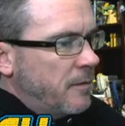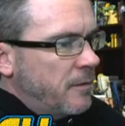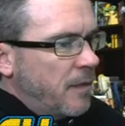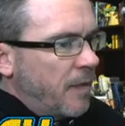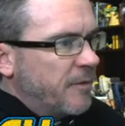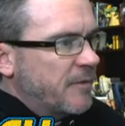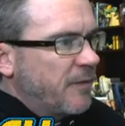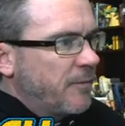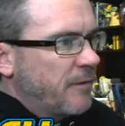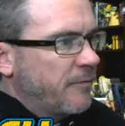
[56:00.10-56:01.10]
Yeah, let's
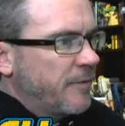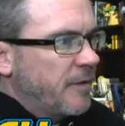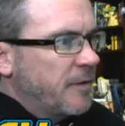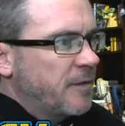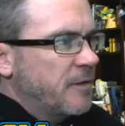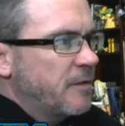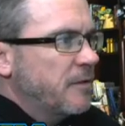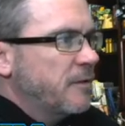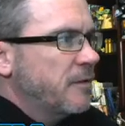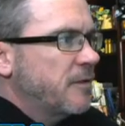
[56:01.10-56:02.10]
get rid of the
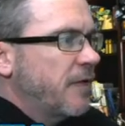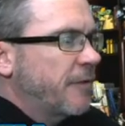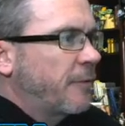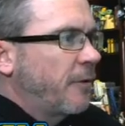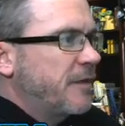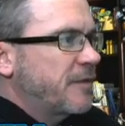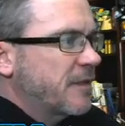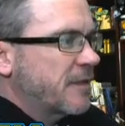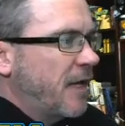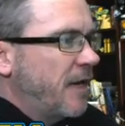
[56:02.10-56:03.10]
jet.
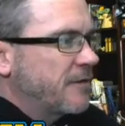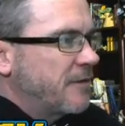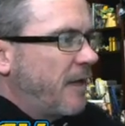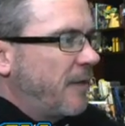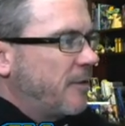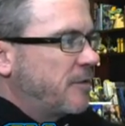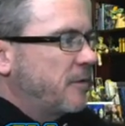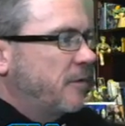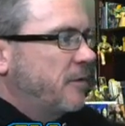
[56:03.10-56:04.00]
36,000 damage.